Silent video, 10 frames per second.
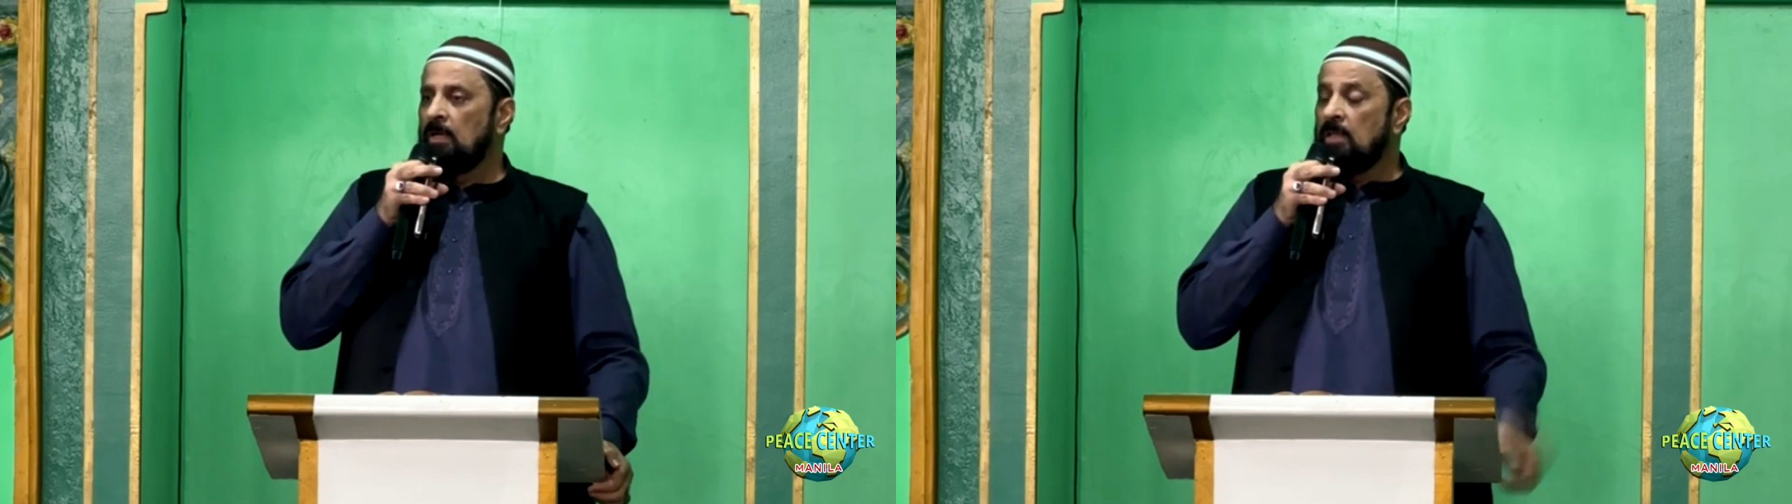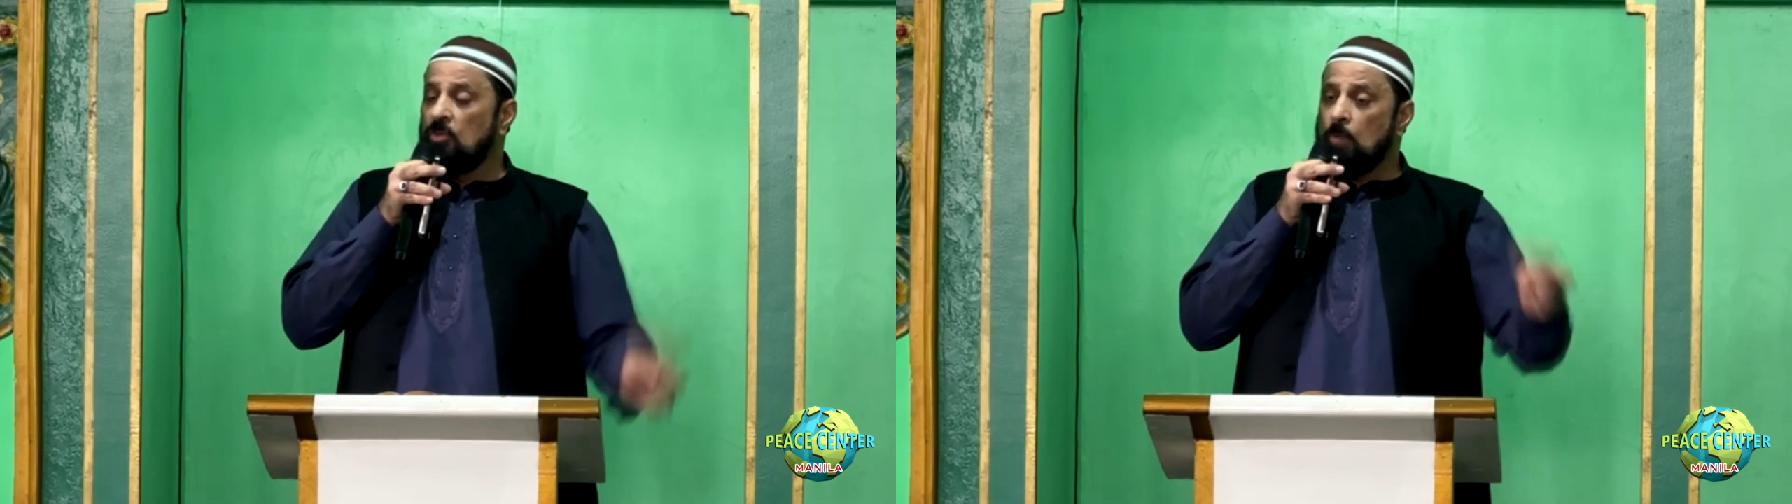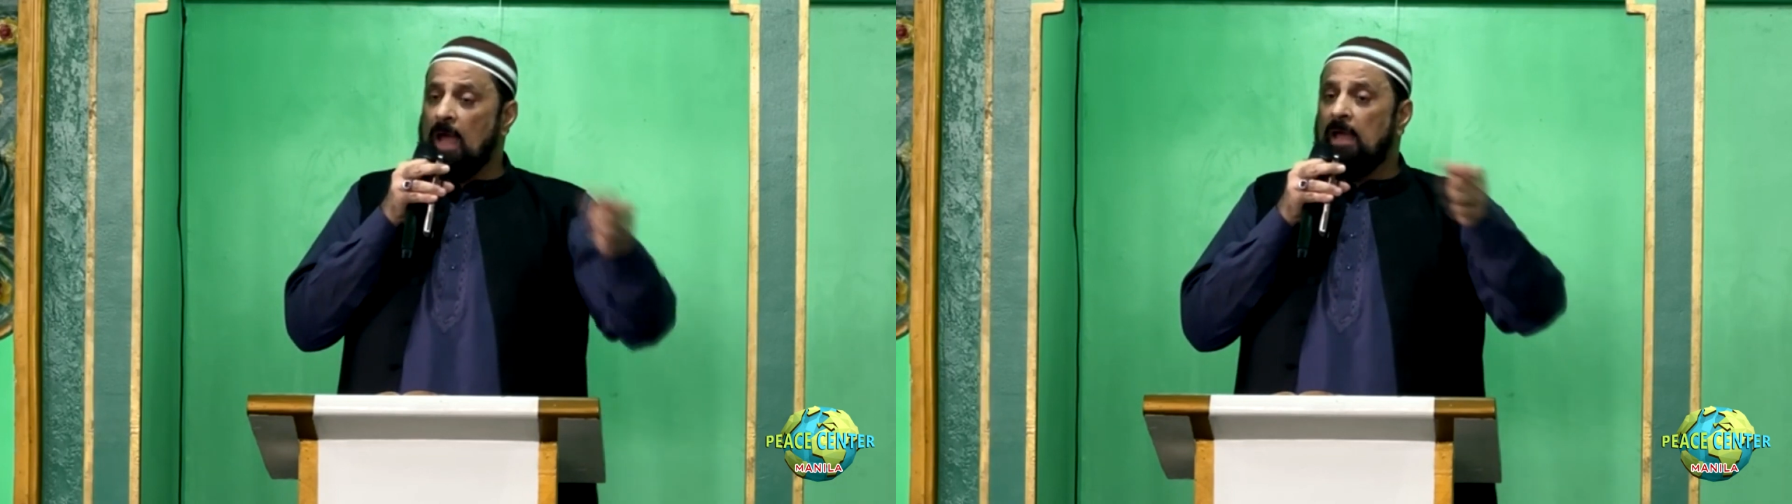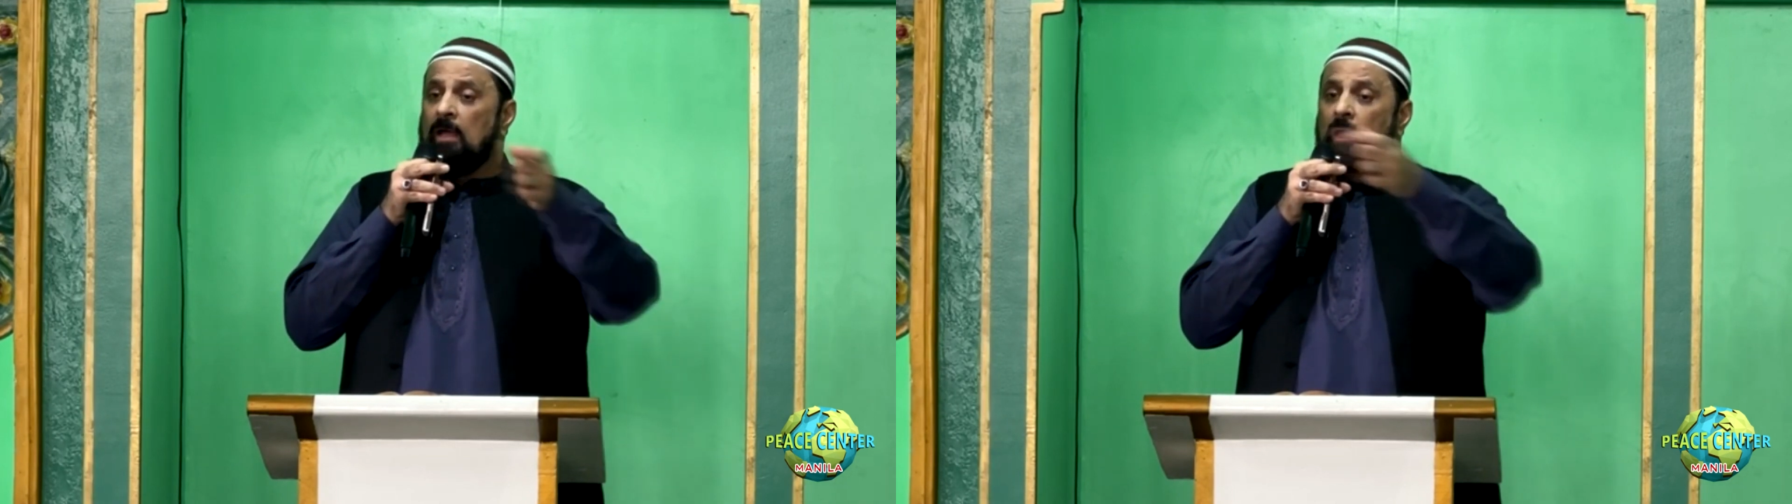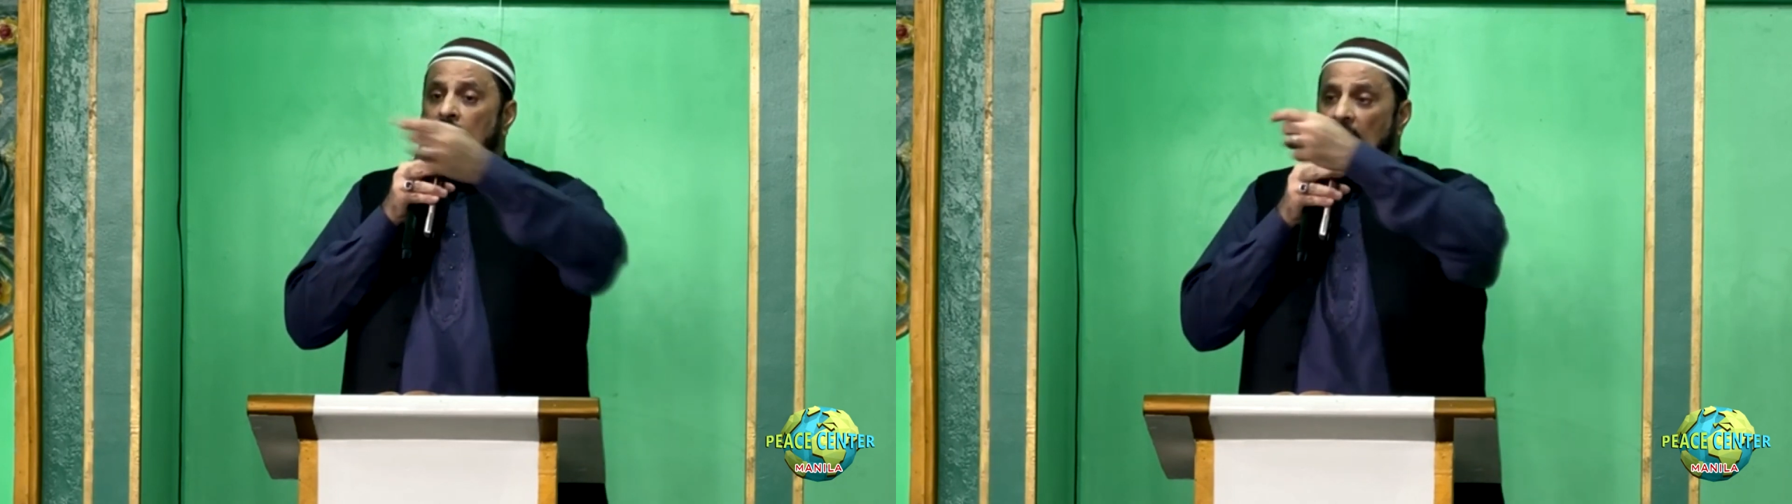That's
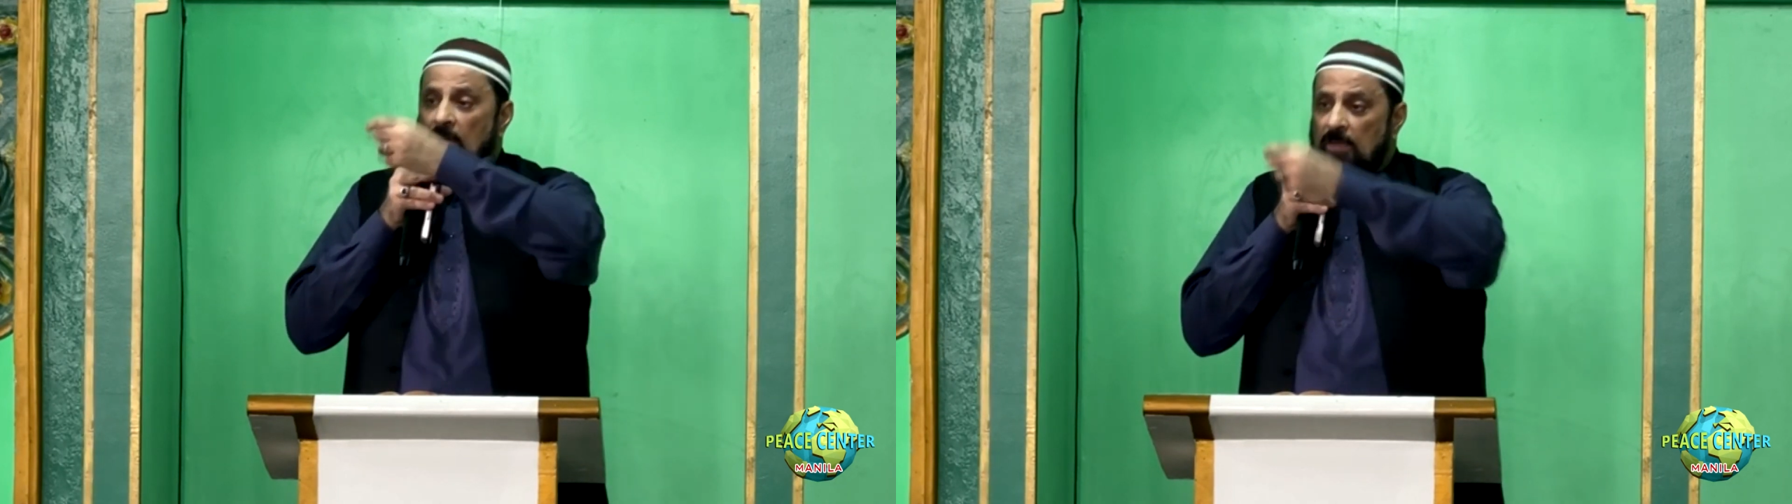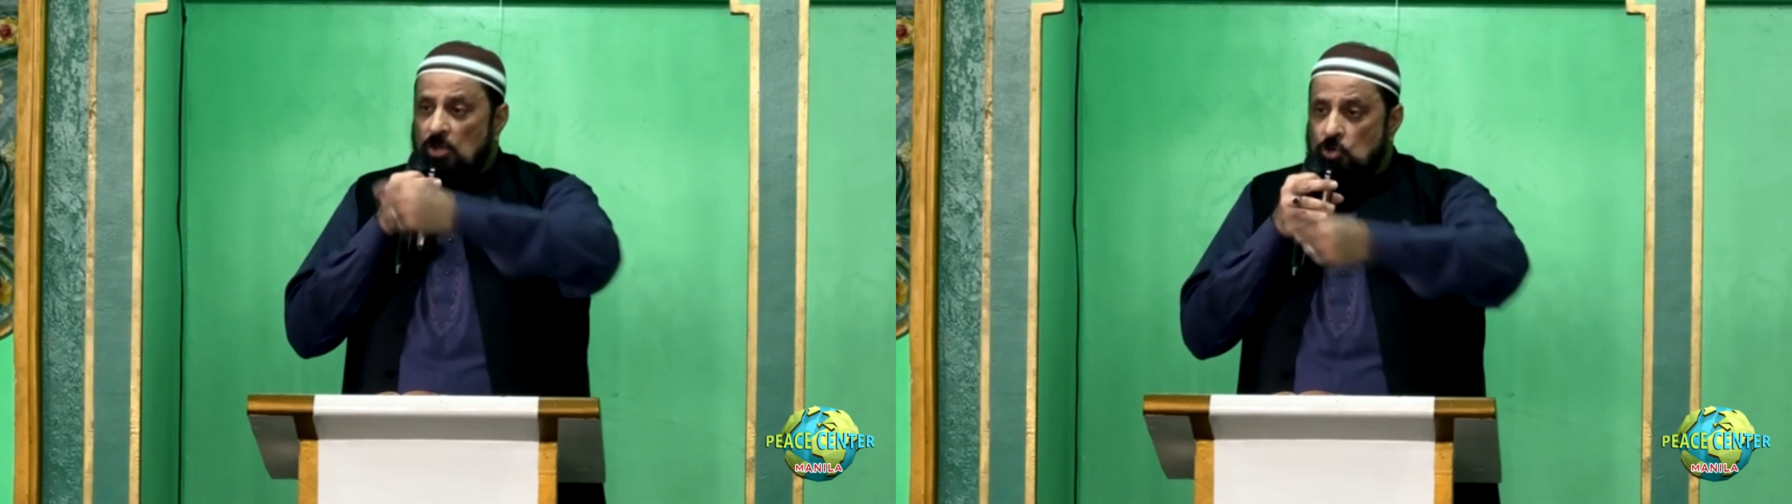why every